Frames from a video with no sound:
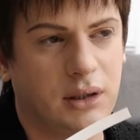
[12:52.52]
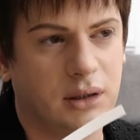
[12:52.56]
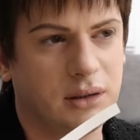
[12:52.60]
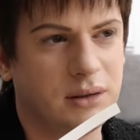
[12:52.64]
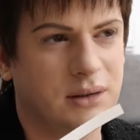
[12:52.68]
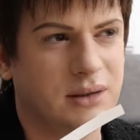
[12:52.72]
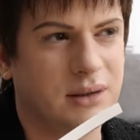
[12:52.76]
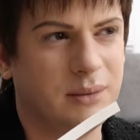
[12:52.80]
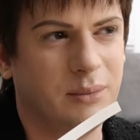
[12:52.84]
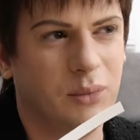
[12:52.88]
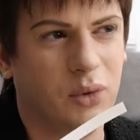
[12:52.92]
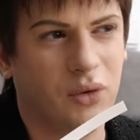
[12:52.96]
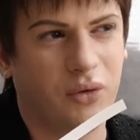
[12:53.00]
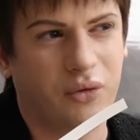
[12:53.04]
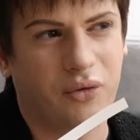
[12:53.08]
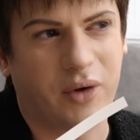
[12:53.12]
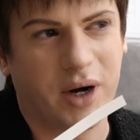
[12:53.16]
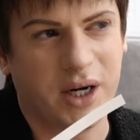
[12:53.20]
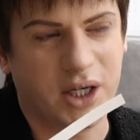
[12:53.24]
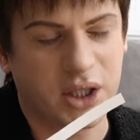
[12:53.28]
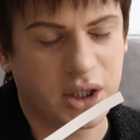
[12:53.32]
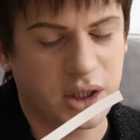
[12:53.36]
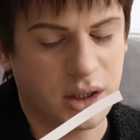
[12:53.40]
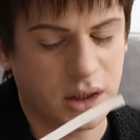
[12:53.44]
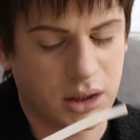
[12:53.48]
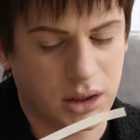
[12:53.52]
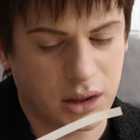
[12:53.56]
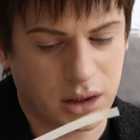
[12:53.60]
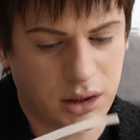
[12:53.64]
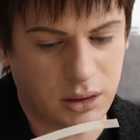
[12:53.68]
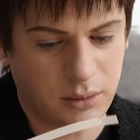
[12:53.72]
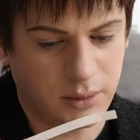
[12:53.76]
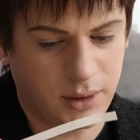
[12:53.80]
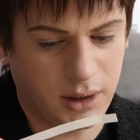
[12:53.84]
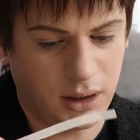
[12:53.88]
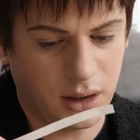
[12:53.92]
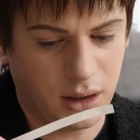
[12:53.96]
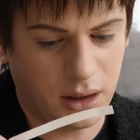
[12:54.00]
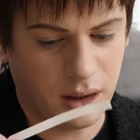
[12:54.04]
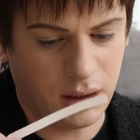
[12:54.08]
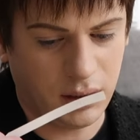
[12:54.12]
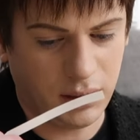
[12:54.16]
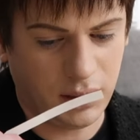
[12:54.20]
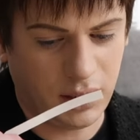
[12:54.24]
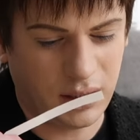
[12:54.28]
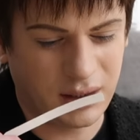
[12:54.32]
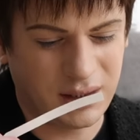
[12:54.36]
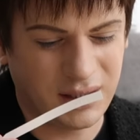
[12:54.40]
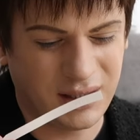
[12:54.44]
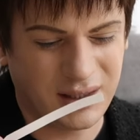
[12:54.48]
some more freshness to it.
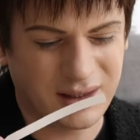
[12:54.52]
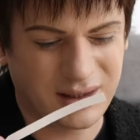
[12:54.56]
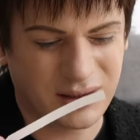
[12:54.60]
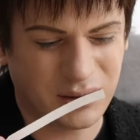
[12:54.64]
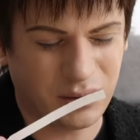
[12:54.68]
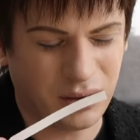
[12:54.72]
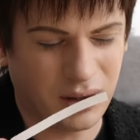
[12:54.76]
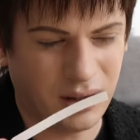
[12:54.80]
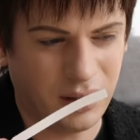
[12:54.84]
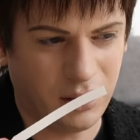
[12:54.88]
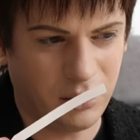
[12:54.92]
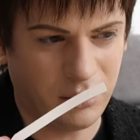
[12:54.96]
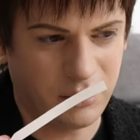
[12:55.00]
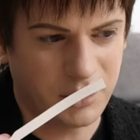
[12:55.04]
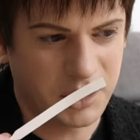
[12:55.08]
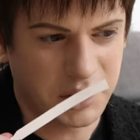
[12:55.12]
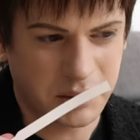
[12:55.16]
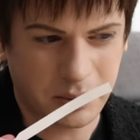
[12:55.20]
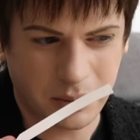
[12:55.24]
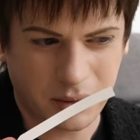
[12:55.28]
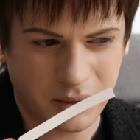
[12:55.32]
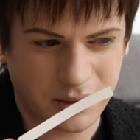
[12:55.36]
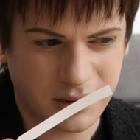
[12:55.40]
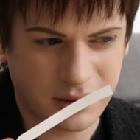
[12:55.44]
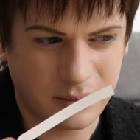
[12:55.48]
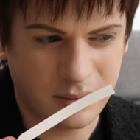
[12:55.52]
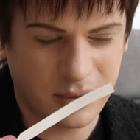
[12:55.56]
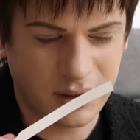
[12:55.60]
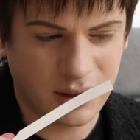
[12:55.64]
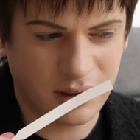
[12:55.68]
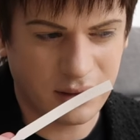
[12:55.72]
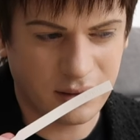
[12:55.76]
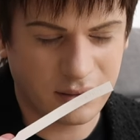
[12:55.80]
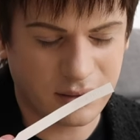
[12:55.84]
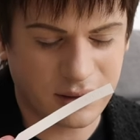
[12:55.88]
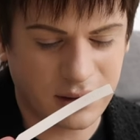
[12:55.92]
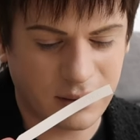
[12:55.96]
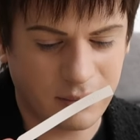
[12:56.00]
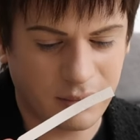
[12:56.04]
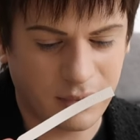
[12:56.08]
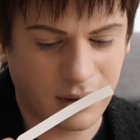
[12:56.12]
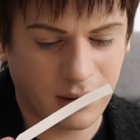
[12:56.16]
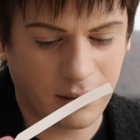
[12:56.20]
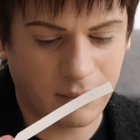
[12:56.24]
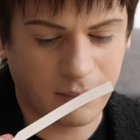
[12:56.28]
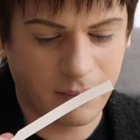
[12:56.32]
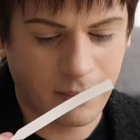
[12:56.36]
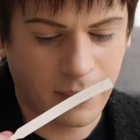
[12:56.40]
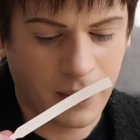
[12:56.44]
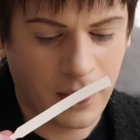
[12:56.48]
Like, I think it's got like orange blossom in it or
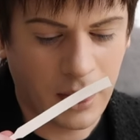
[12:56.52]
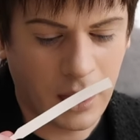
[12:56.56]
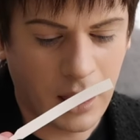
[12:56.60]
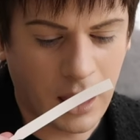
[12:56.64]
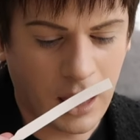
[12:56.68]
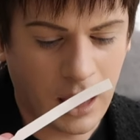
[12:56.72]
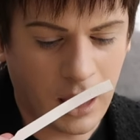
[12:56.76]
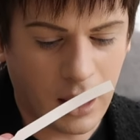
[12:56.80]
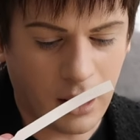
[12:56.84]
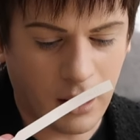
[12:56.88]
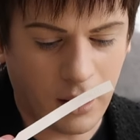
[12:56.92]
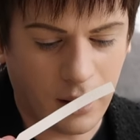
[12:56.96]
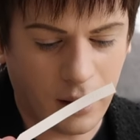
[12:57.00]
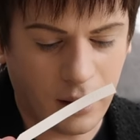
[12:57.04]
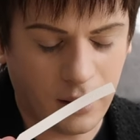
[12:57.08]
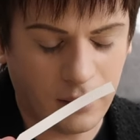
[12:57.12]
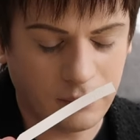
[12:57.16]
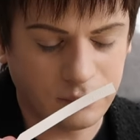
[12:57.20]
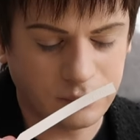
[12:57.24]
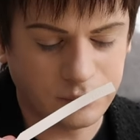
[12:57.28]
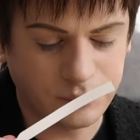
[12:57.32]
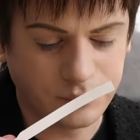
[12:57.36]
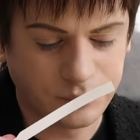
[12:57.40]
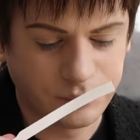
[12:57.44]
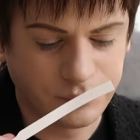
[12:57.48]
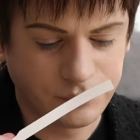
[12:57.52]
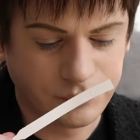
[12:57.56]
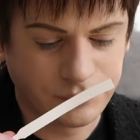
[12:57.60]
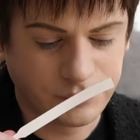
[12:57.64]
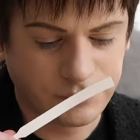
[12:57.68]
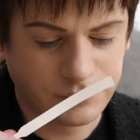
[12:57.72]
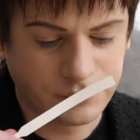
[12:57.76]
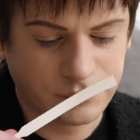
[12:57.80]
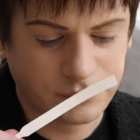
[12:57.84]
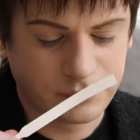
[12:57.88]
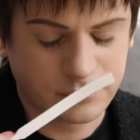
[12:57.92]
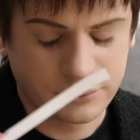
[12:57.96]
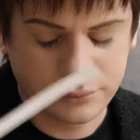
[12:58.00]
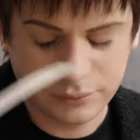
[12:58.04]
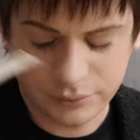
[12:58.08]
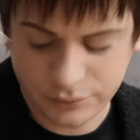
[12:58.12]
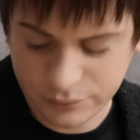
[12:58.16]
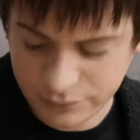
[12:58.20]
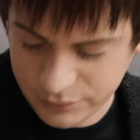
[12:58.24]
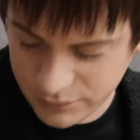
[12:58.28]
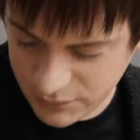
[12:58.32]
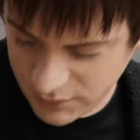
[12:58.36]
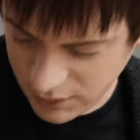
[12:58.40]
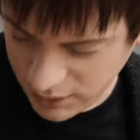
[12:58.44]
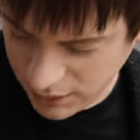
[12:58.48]
something.
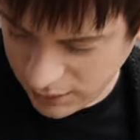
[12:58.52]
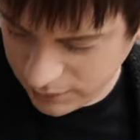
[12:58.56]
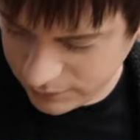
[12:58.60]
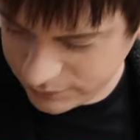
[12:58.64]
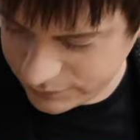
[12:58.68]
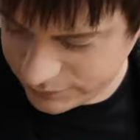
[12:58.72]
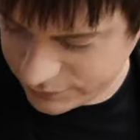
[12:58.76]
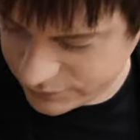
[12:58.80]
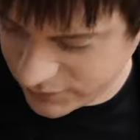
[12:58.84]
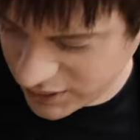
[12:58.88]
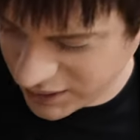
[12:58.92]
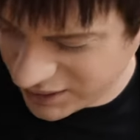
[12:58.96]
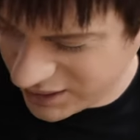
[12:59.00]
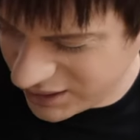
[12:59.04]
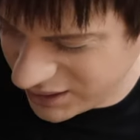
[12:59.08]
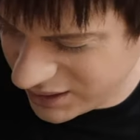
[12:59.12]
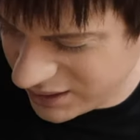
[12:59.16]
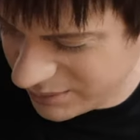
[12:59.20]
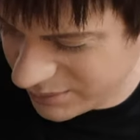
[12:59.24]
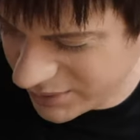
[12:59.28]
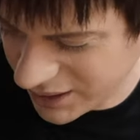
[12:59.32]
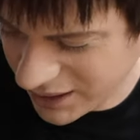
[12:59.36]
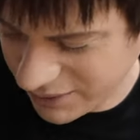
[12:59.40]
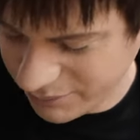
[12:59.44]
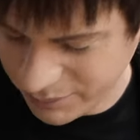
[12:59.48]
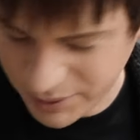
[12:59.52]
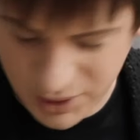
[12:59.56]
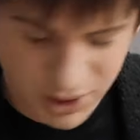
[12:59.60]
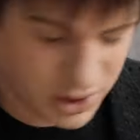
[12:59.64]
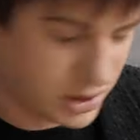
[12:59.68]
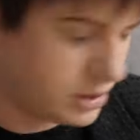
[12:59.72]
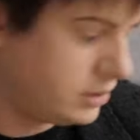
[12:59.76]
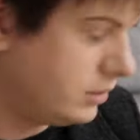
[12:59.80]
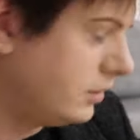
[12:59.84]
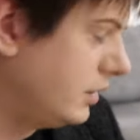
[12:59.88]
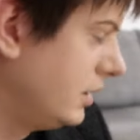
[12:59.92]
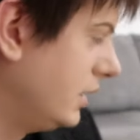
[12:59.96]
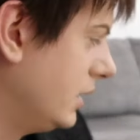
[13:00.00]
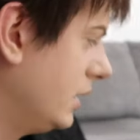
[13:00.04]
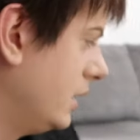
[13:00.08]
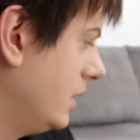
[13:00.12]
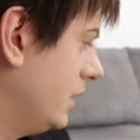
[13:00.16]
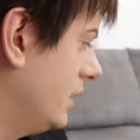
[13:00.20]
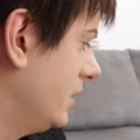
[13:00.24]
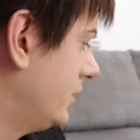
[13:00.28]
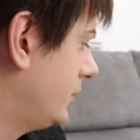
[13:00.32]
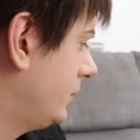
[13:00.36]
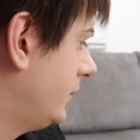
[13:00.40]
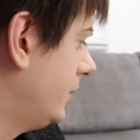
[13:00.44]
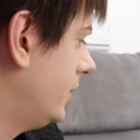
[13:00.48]
Yeah, I think it might have patchouli in
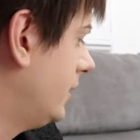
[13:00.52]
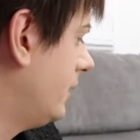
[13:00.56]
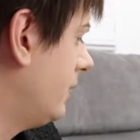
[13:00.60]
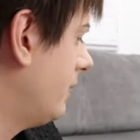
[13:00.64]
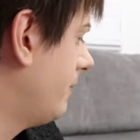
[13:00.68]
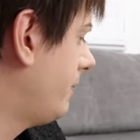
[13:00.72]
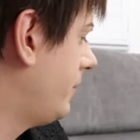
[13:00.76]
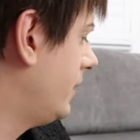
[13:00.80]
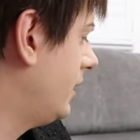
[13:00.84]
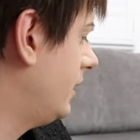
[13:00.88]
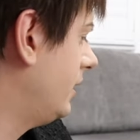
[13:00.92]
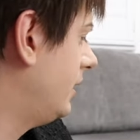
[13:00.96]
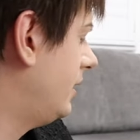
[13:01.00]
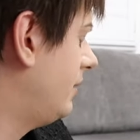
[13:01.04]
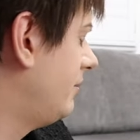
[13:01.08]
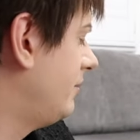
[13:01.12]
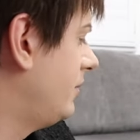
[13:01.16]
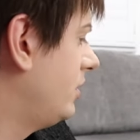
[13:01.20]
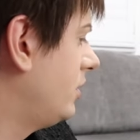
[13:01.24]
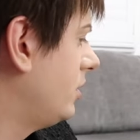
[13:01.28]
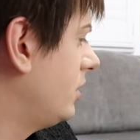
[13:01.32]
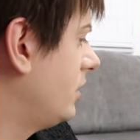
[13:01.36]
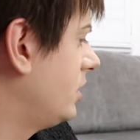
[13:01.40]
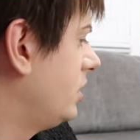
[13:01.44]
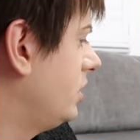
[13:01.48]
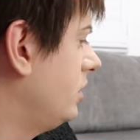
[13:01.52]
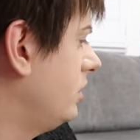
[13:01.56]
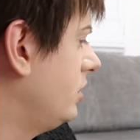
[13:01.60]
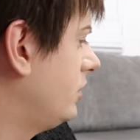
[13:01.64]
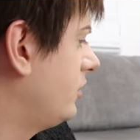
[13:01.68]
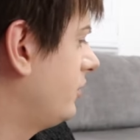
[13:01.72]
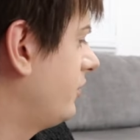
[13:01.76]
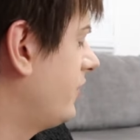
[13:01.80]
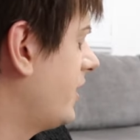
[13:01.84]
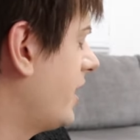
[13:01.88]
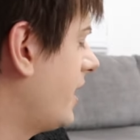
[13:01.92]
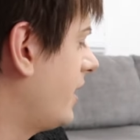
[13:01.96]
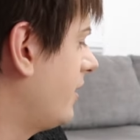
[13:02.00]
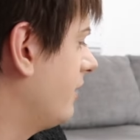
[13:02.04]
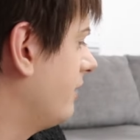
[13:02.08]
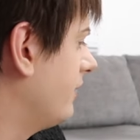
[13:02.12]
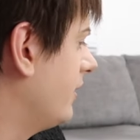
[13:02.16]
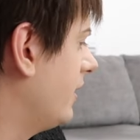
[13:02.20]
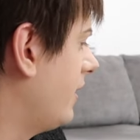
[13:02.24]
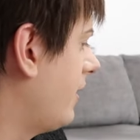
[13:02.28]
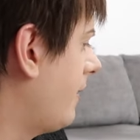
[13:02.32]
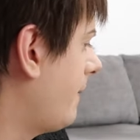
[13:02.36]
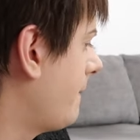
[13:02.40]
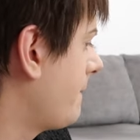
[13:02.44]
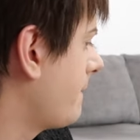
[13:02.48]
it as well, but I'm not a huge fan of
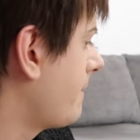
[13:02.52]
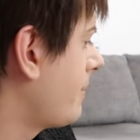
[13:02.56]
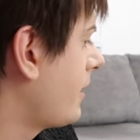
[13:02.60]
it.